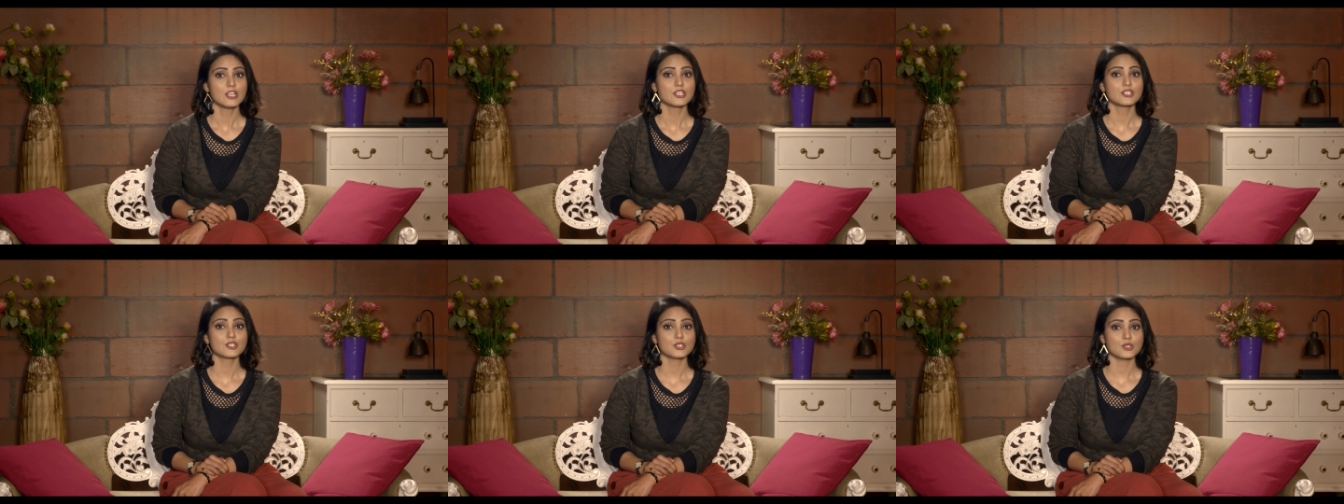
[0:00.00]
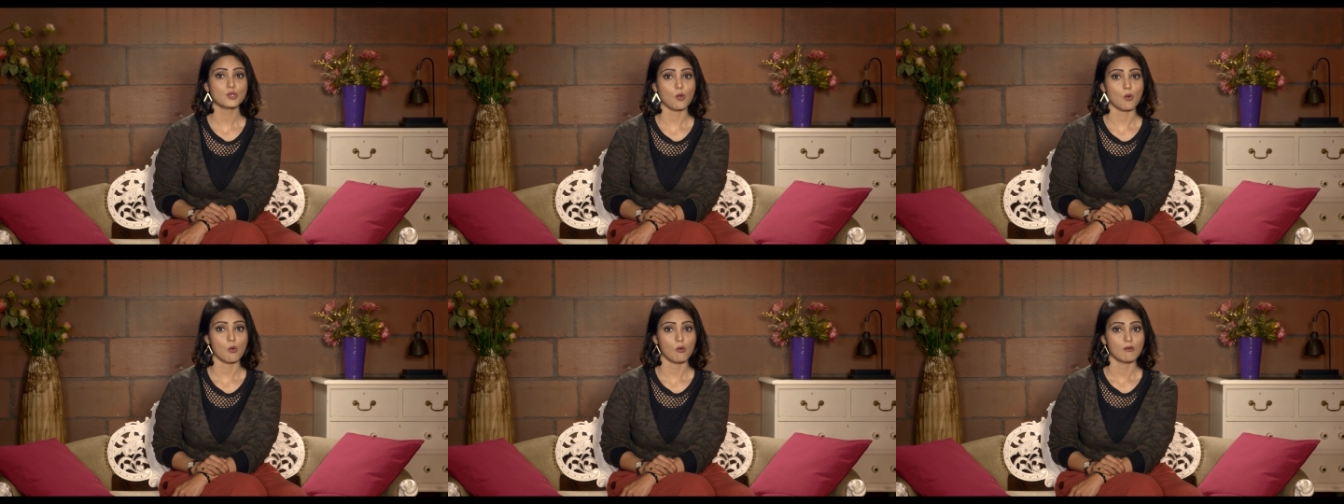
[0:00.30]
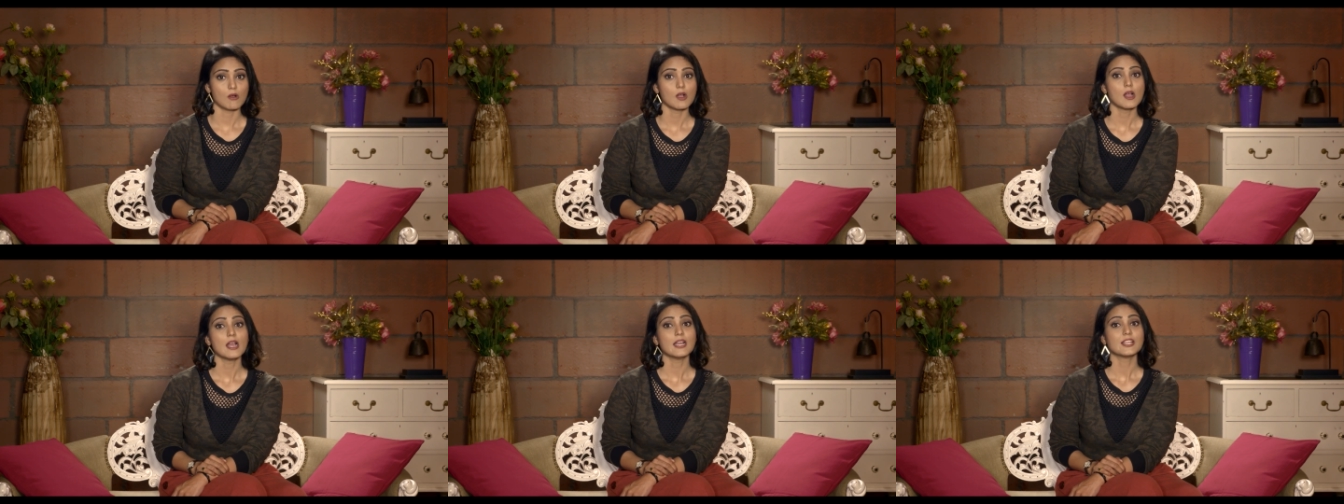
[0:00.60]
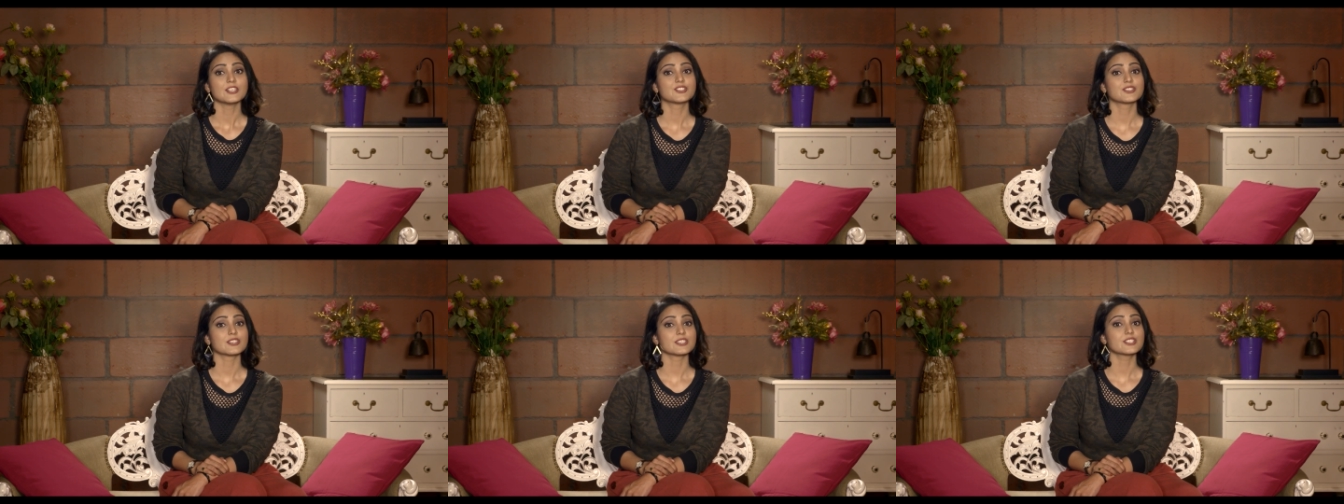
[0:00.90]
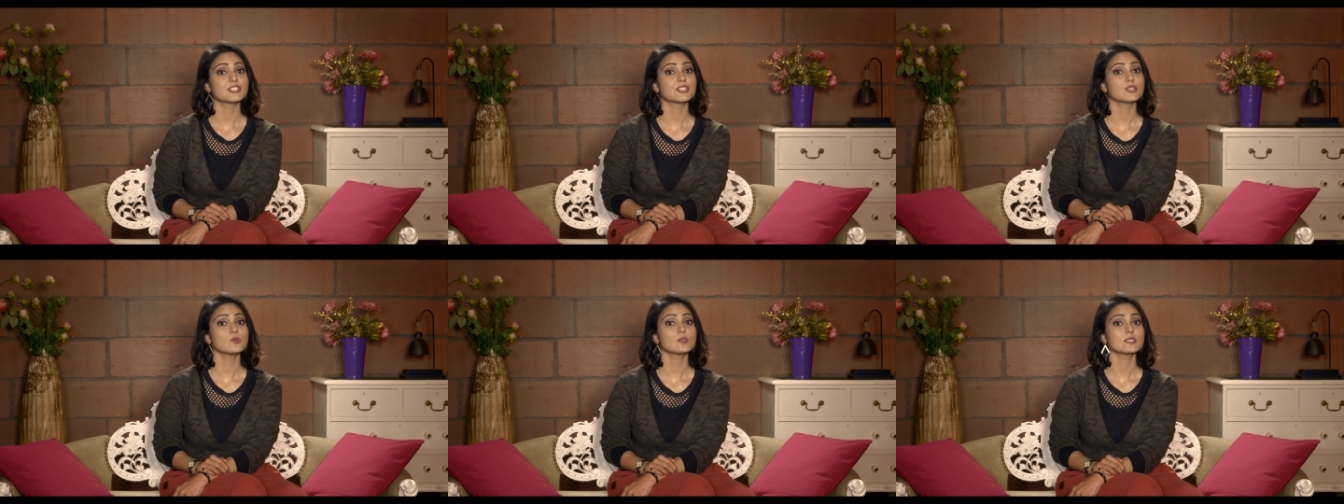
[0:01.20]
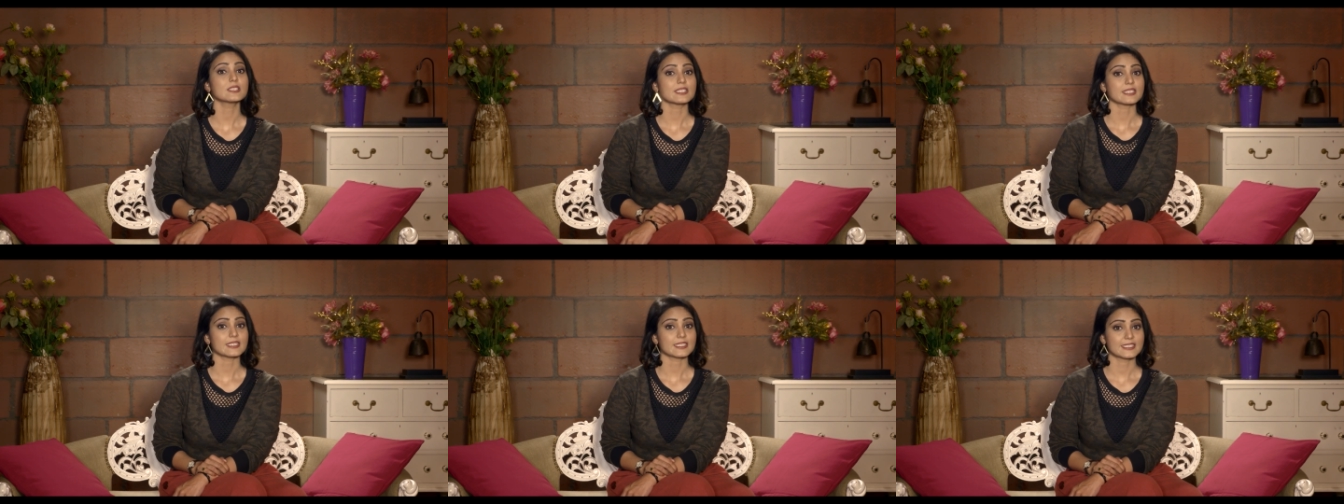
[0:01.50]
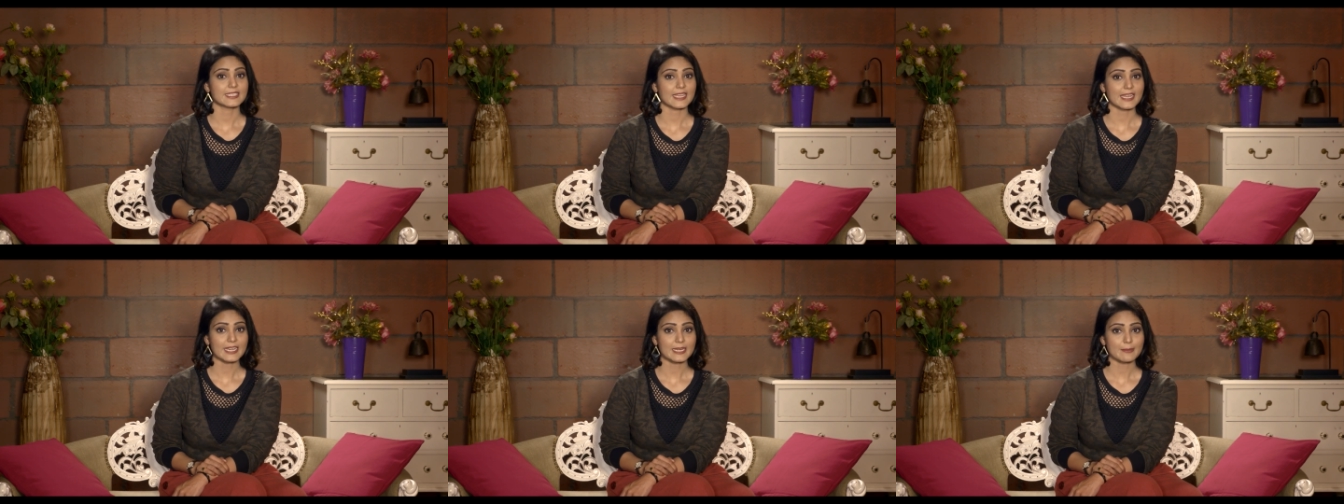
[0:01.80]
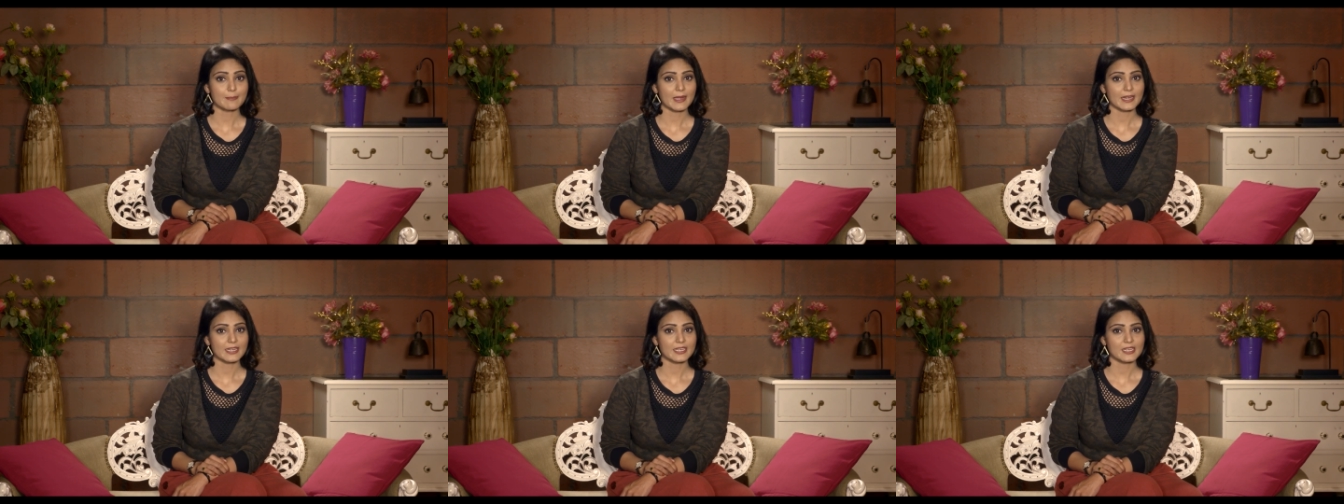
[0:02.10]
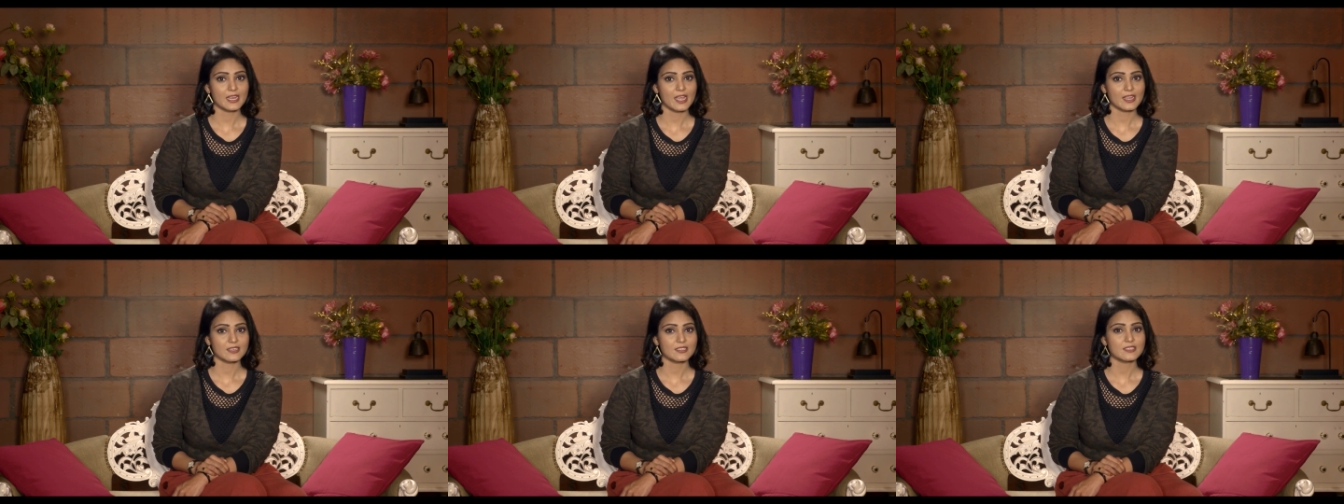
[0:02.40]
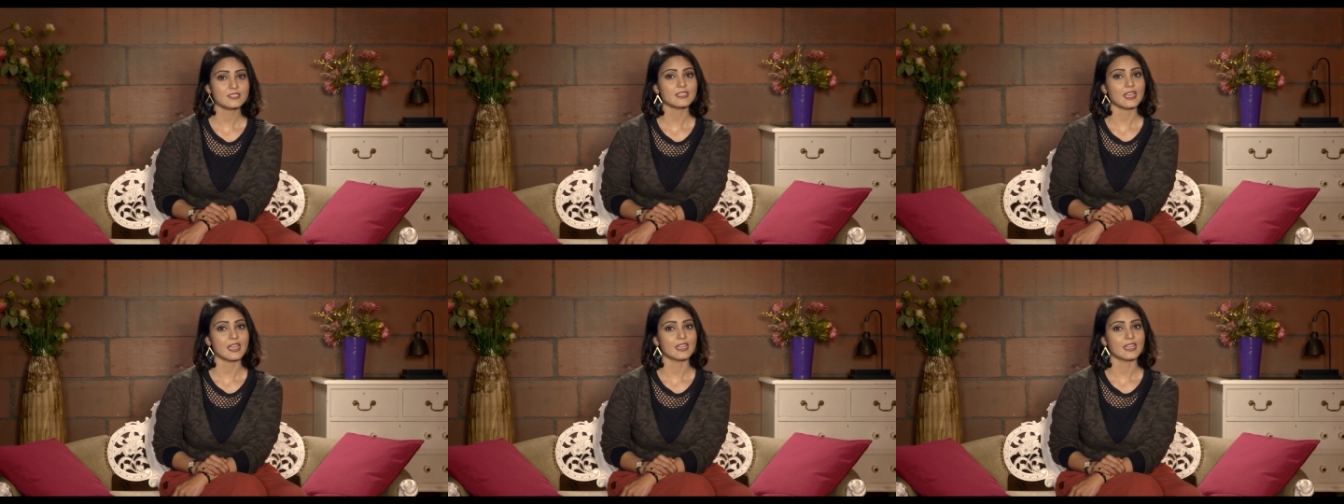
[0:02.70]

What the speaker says: So, just use daily panty liners